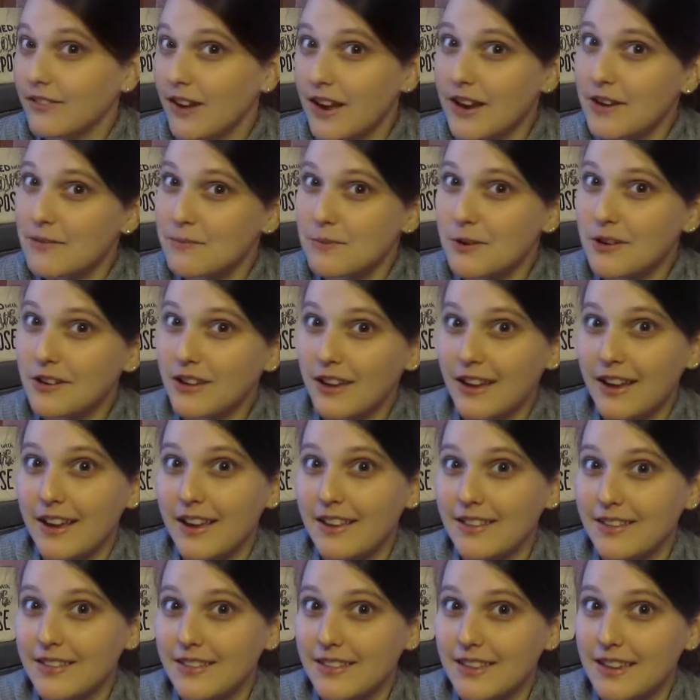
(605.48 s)
final book
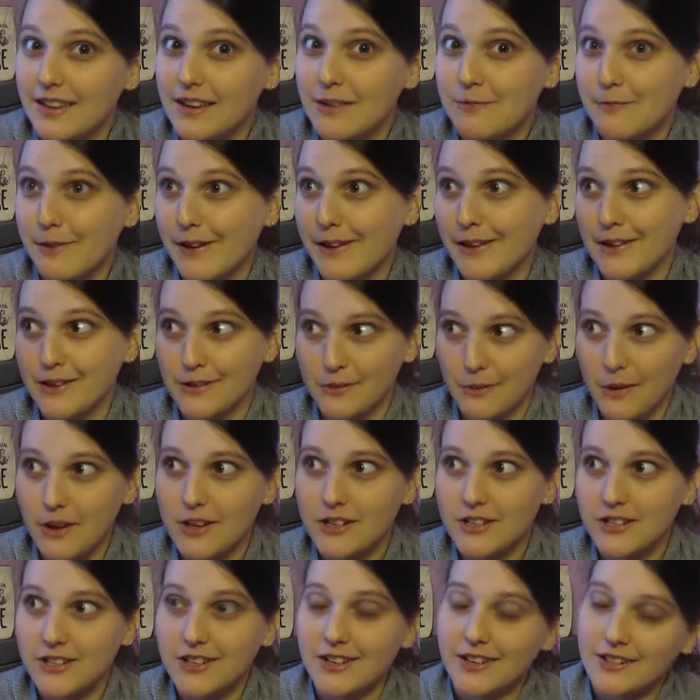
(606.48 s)
in the companion
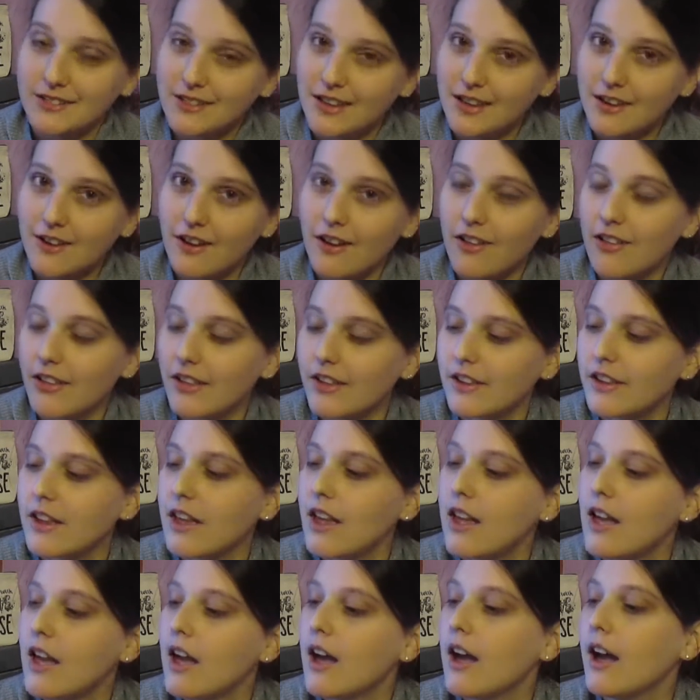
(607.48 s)
duology as I call it
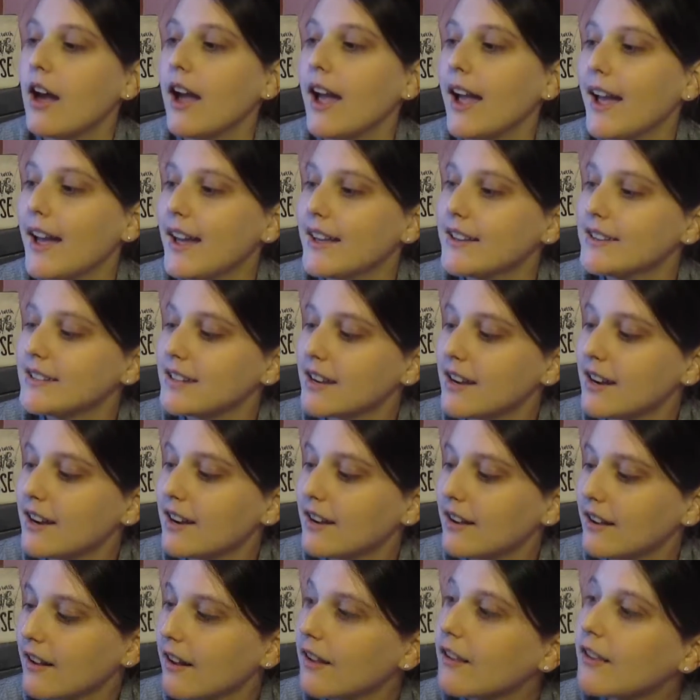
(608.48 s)
and
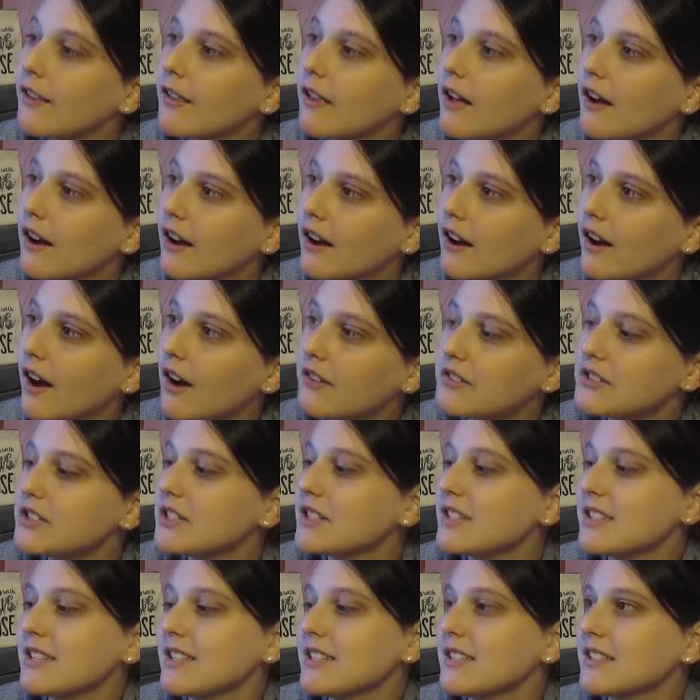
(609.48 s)
uh,
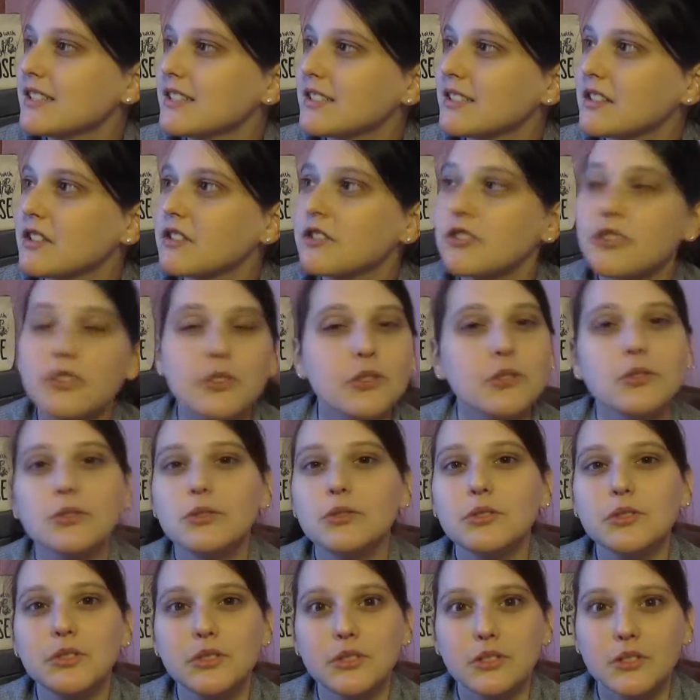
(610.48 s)
obviously this
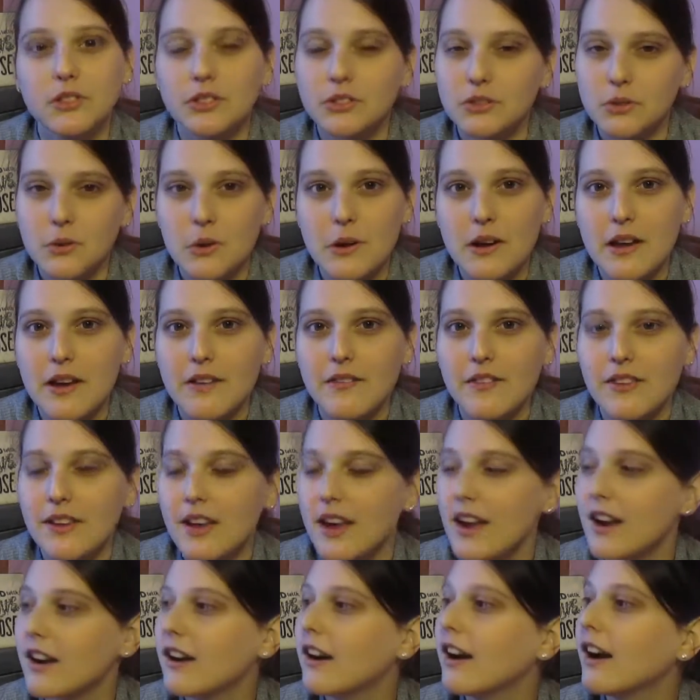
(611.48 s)
concludes the story of the
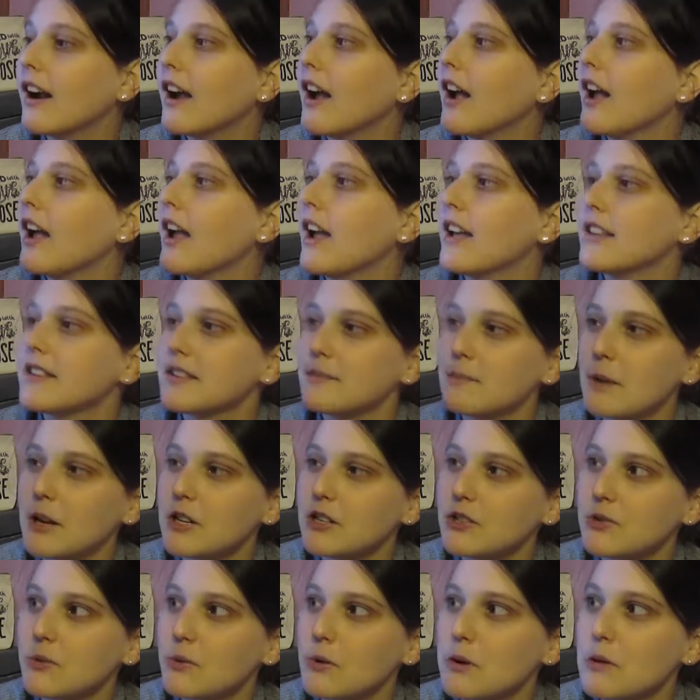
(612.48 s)
Heir. It's a much
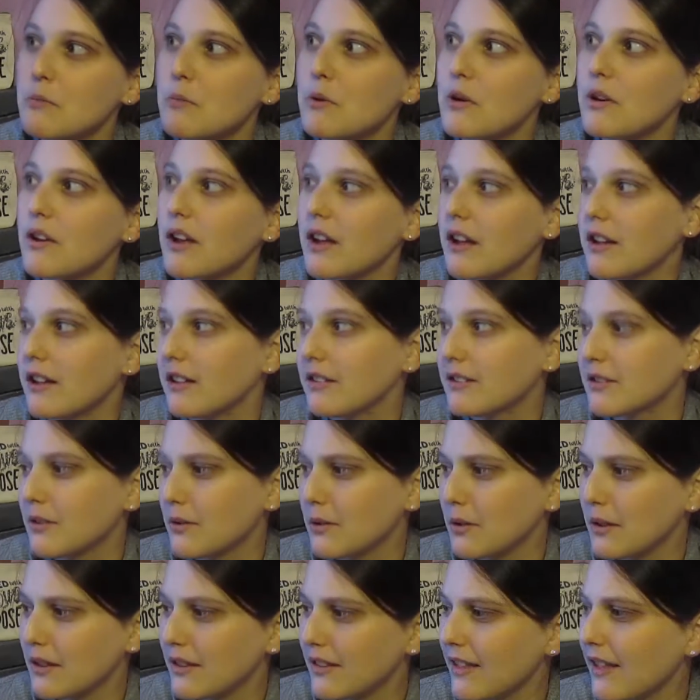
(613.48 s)
shorter book. It's
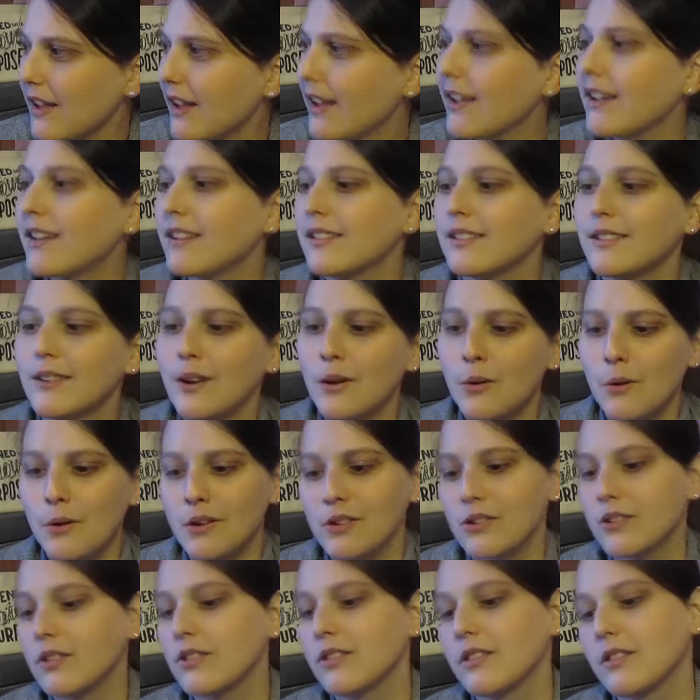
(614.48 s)
only like
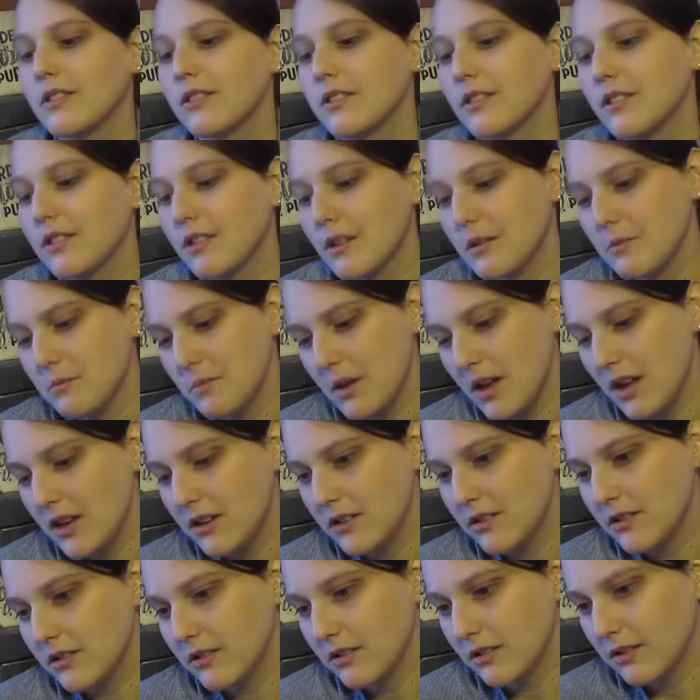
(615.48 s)
200 and some
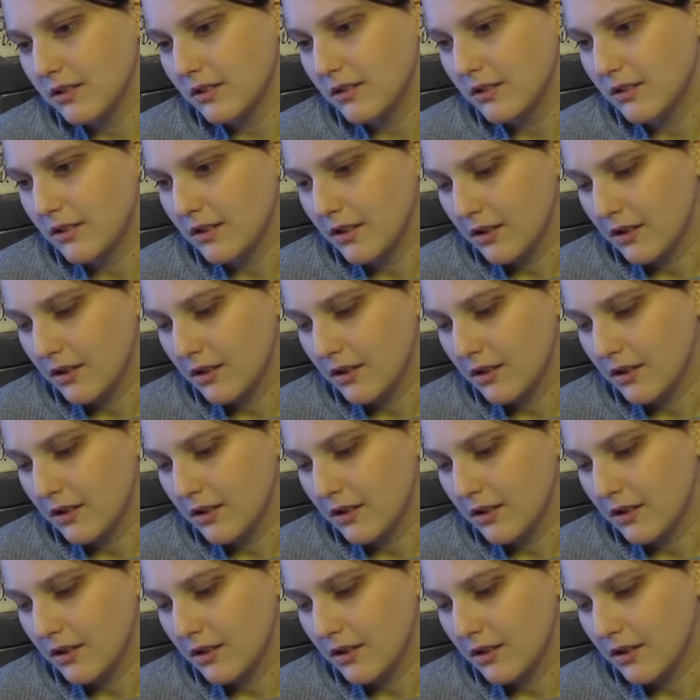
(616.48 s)
pages.